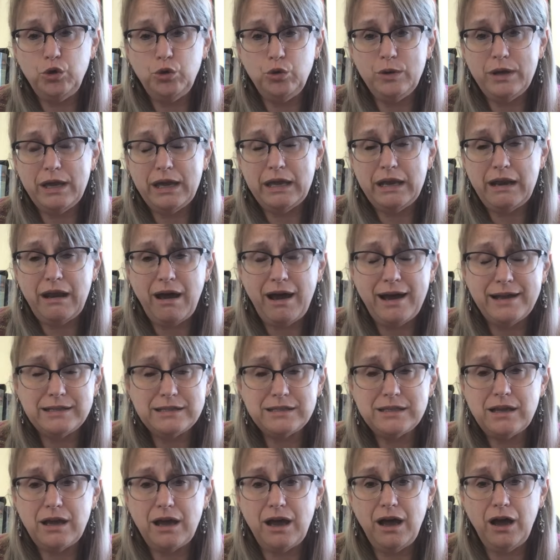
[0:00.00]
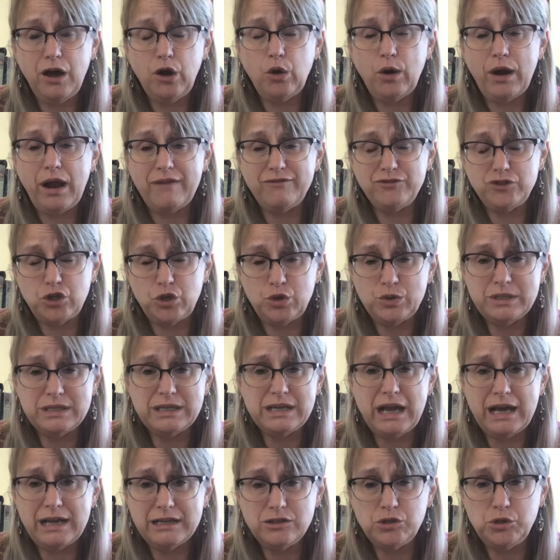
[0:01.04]
who cannot or have
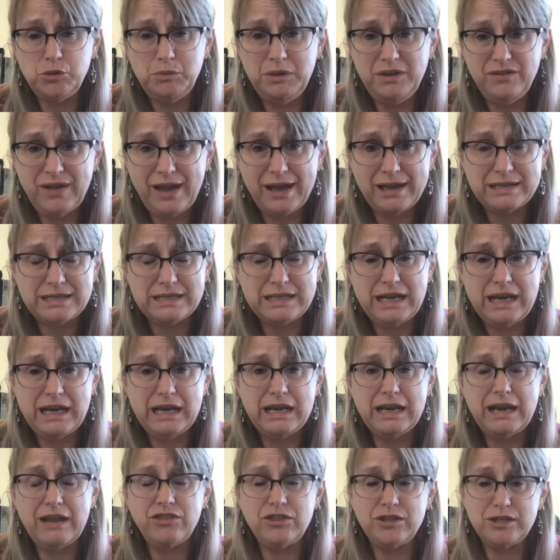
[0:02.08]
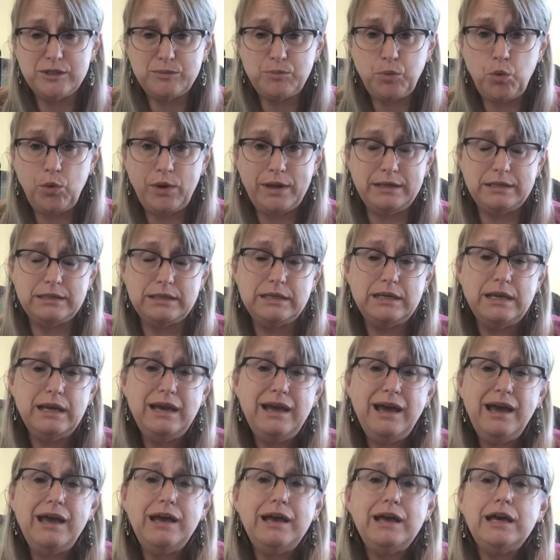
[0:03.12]
chosen not to be vaccinated at this point.
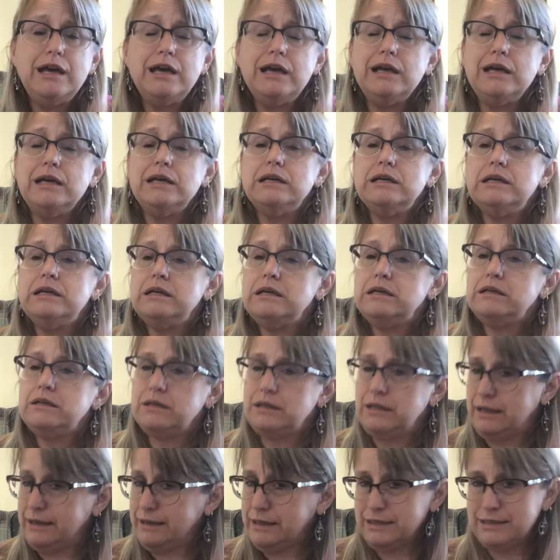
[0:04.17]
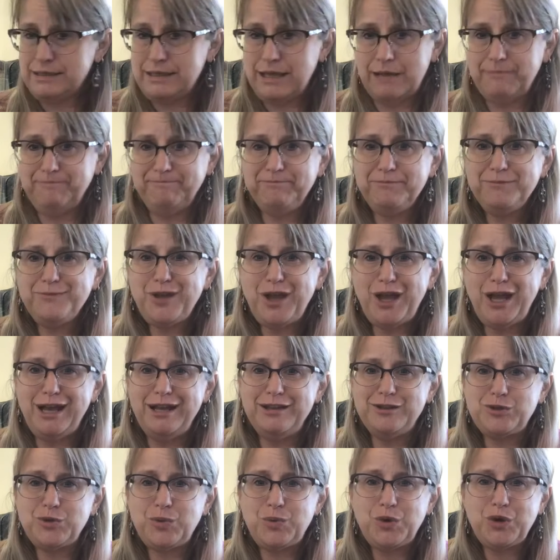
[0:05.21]
Like I said,
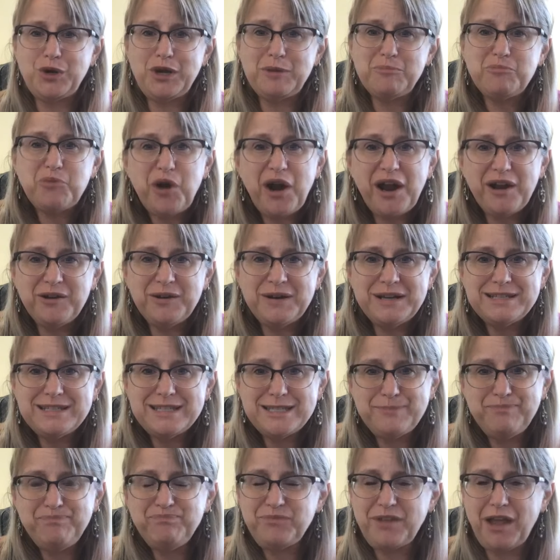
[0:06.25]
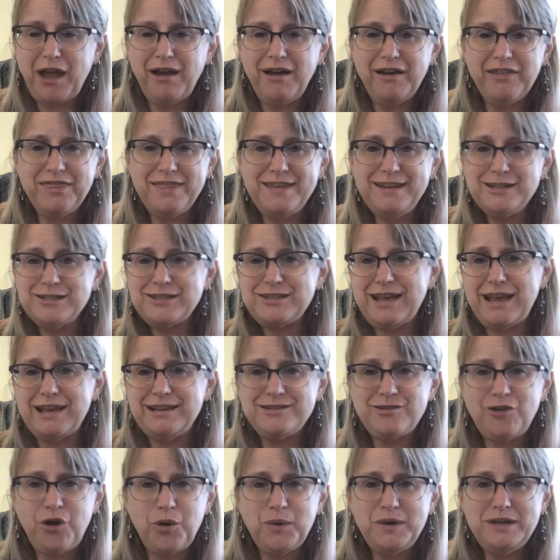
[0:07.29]
it's a work in progress. Things,
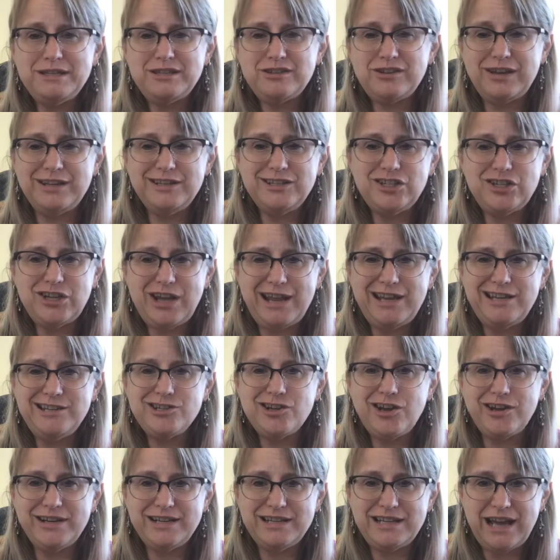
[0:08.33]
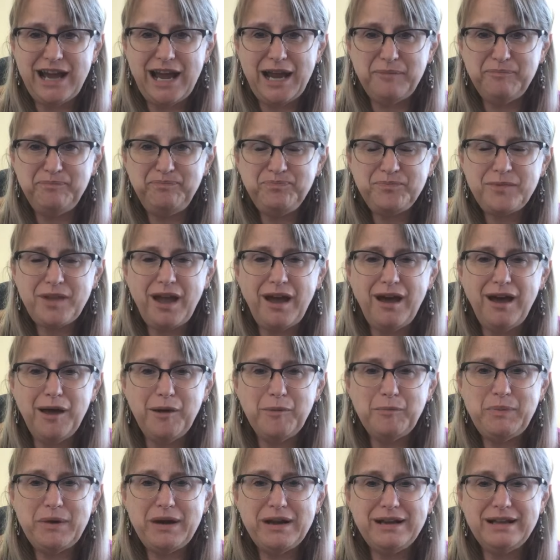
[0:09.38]
as always, can change on a dime,
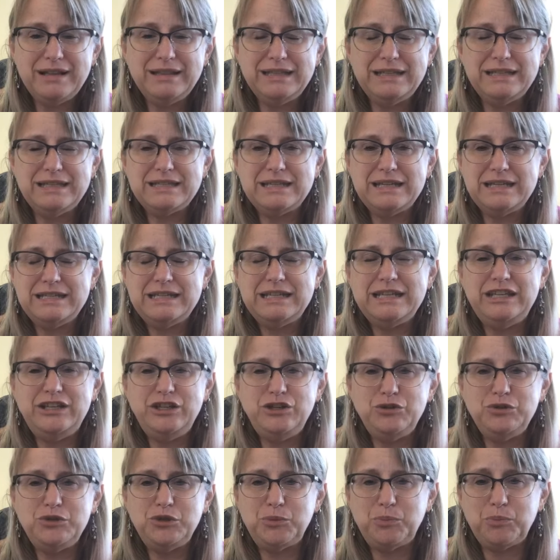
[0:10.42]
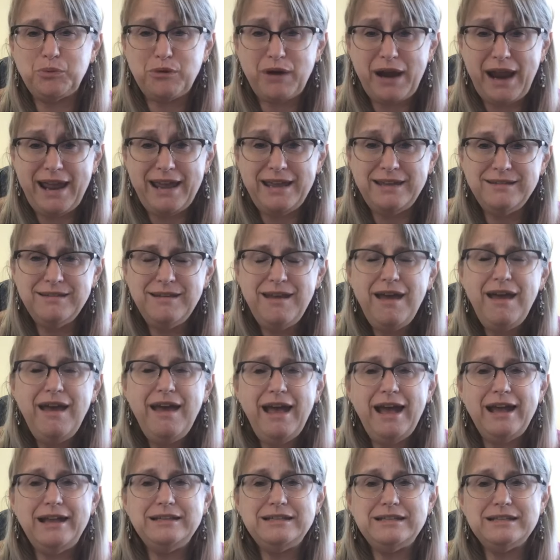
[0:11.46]
but let's continue to pray
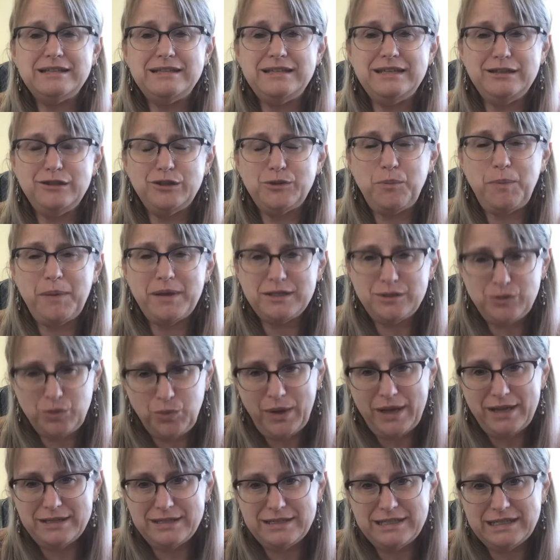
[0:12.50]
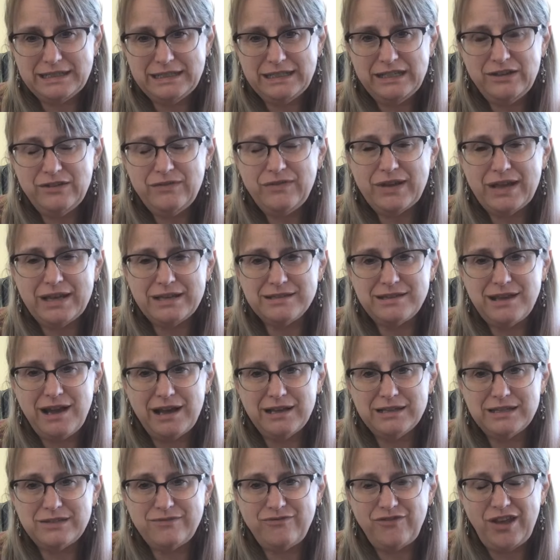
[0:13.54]
and to seek the best ways to live as
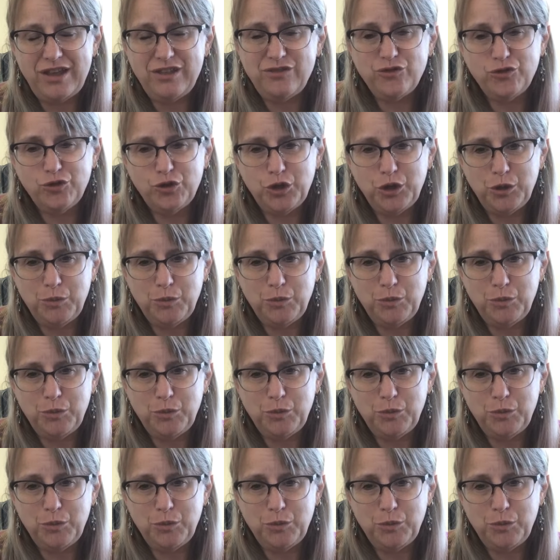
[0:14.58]
God's faithful